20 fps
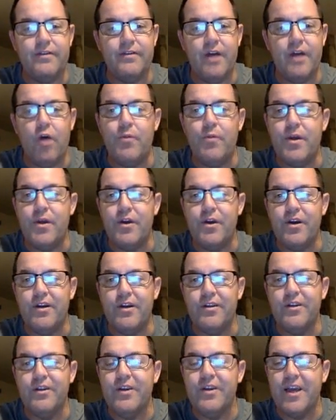I'll be
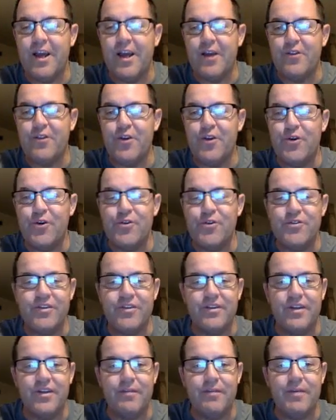looking at those
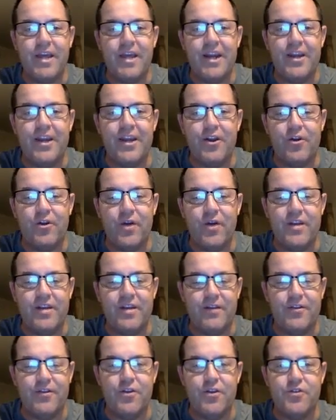and getting your grades
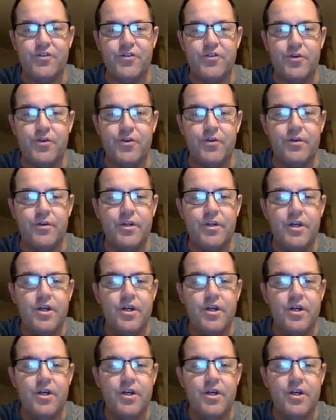out for those soon.